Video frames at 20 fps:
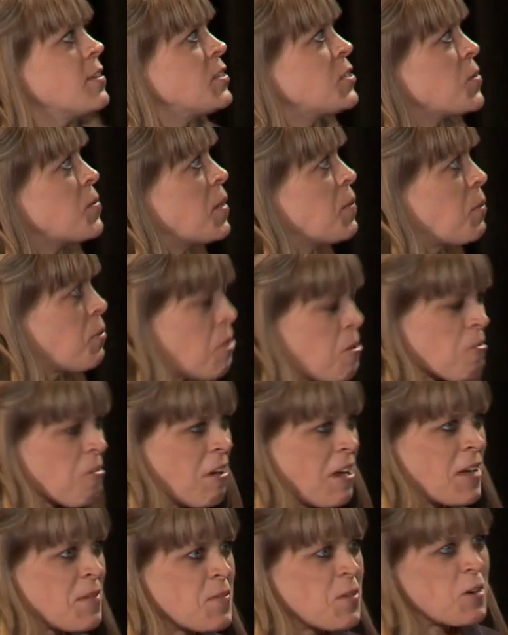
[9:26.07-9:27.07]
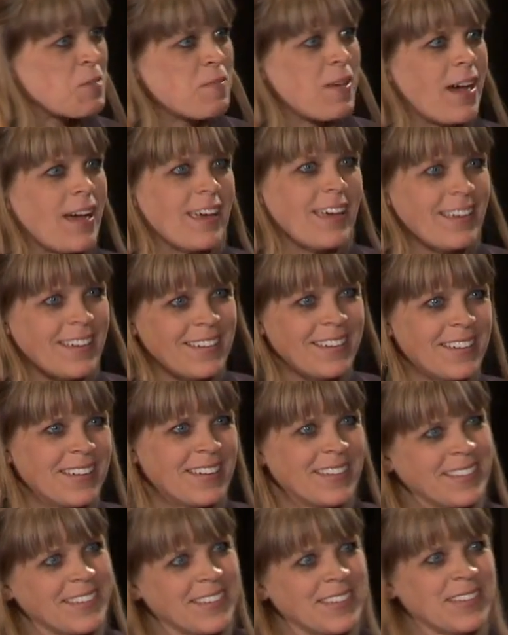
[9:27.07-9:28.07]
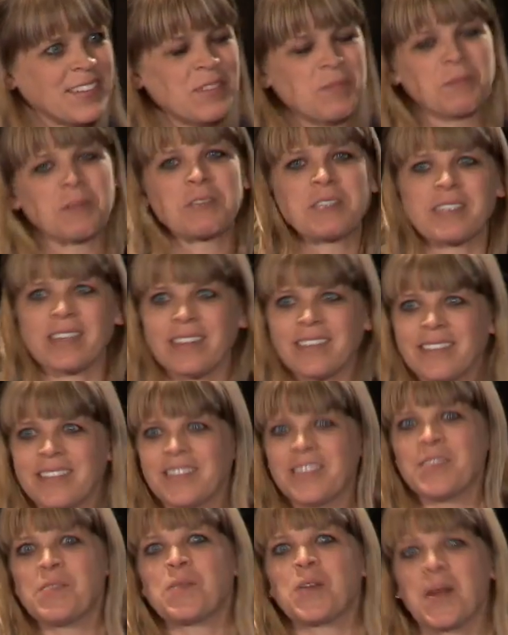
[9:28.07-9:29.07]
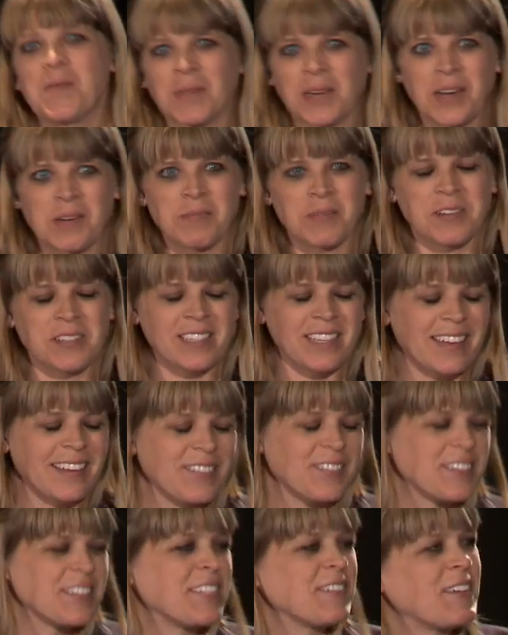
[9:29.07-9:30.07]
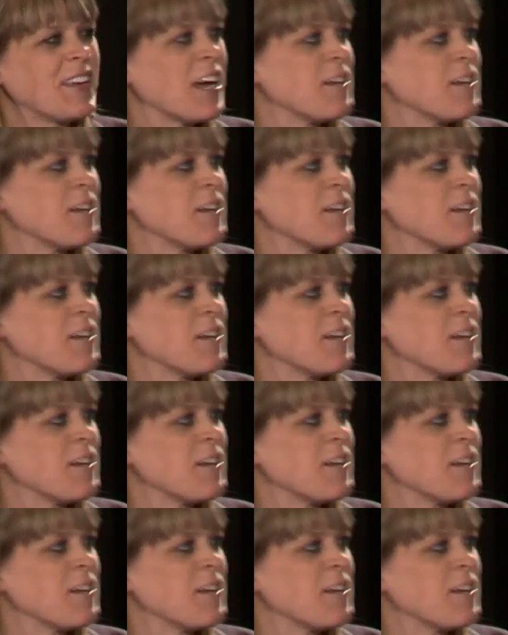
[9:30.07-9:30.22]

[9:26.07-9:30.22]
So my program, or we'll see what I'm going to present, we'll see what